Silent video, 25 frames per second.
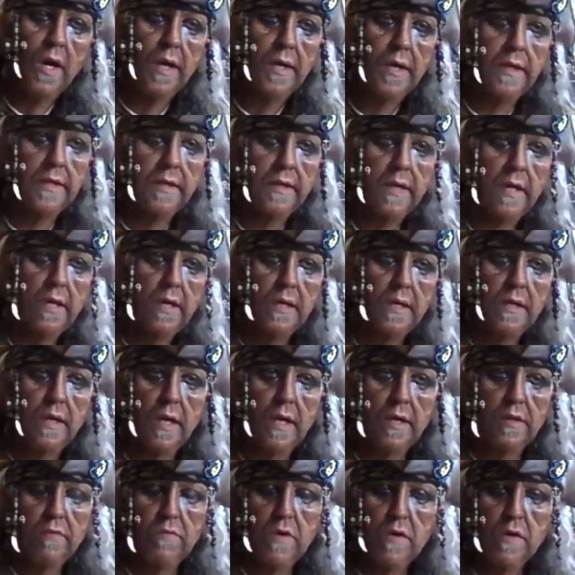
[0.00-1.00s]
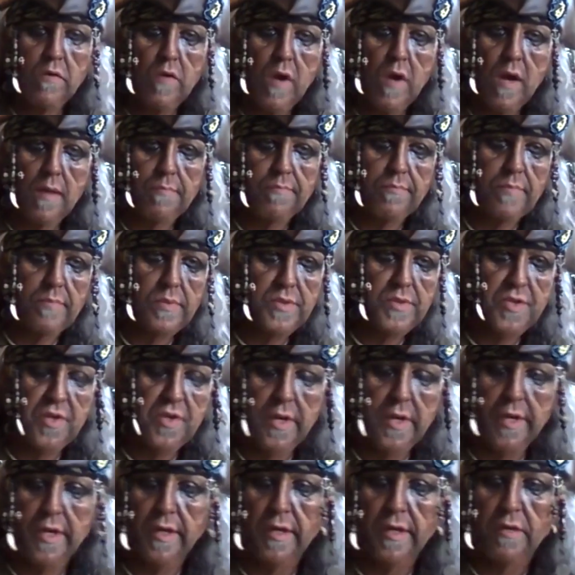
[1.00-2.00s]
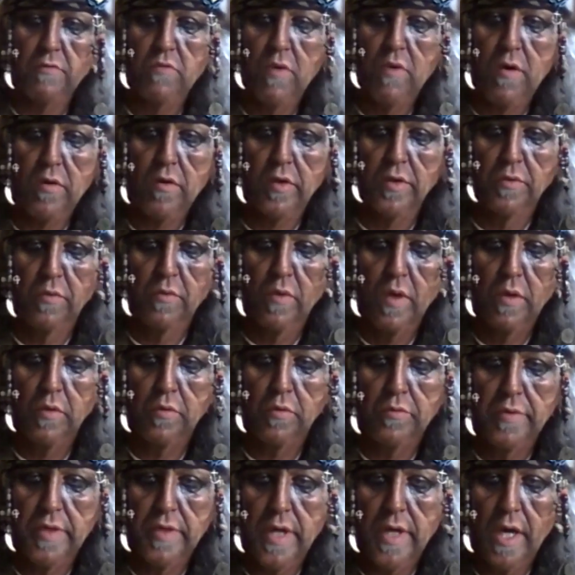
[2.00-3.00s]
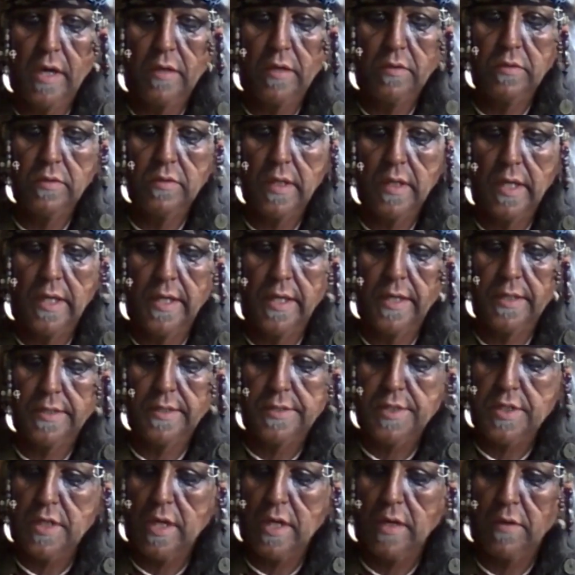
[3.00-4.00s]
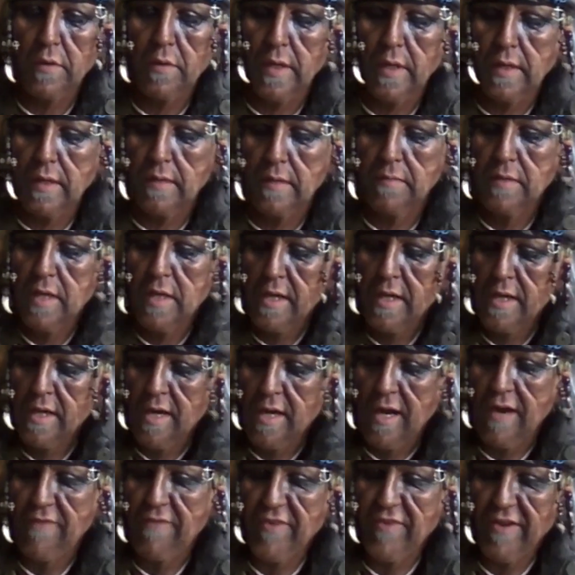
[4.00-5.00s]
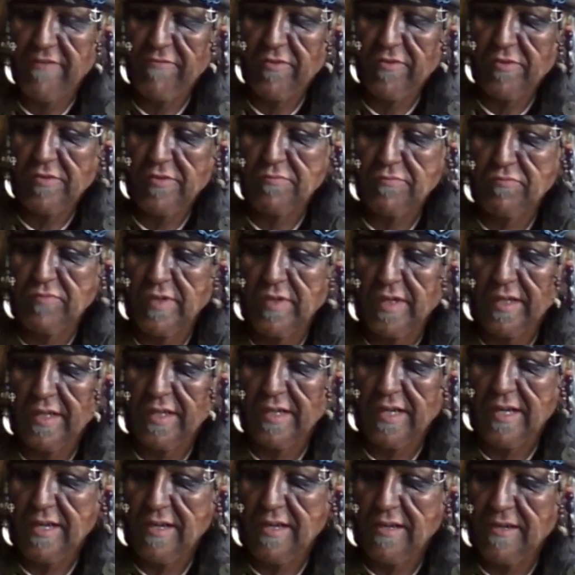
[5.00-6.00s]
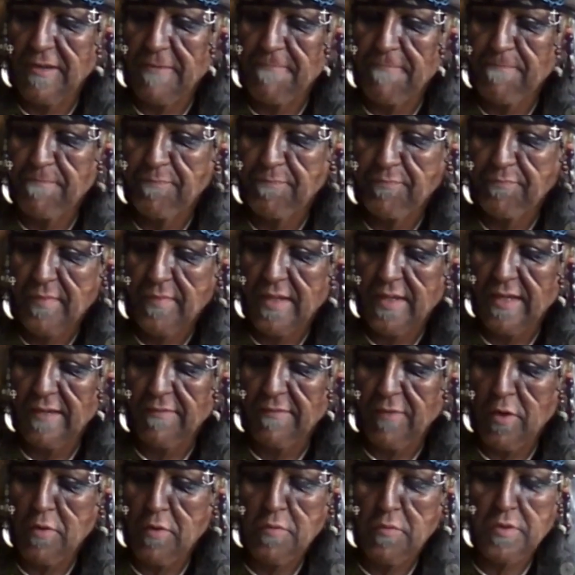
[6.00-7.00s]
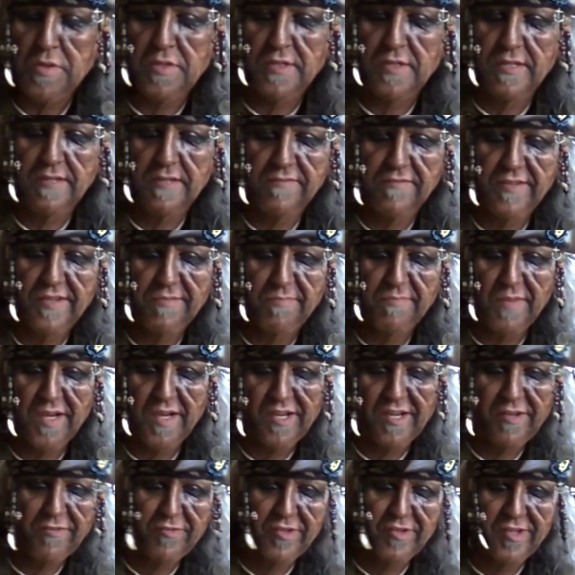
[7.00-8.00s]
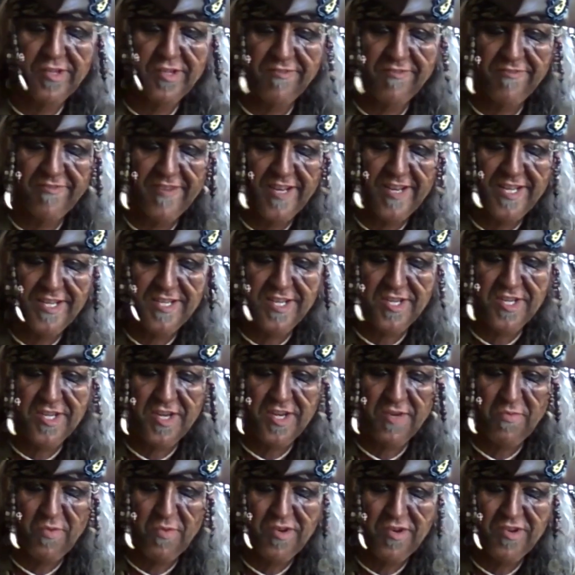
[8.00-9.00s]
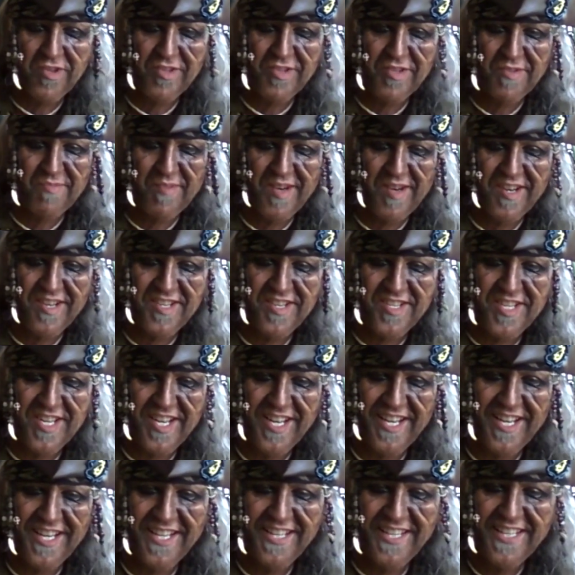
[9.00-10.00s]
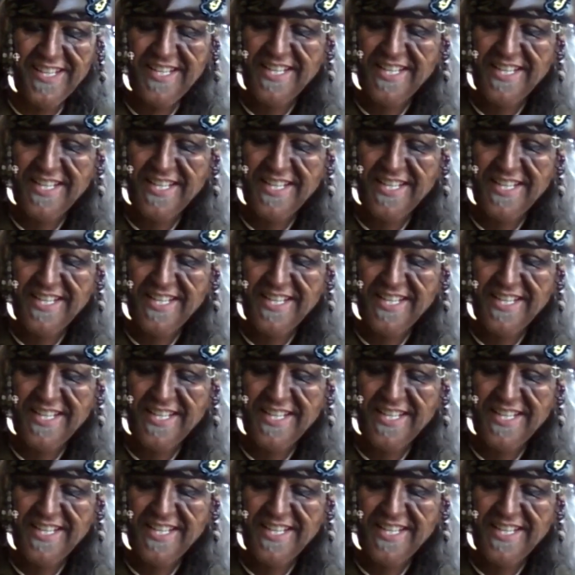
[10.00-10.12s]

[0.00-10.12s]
I grew up singing in rock and roll, you know, and so I've never really, I've always lived in my own little fantasy world, you might say.